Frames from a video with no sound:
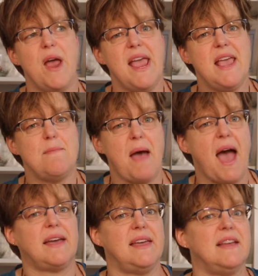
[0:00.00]
way
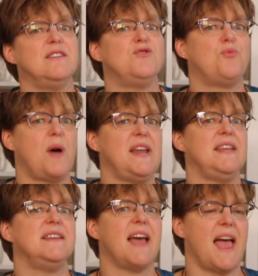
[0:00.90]
back in
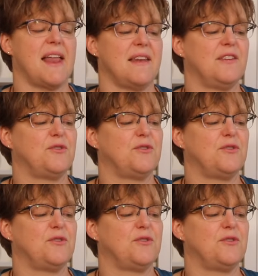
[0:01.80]
2010.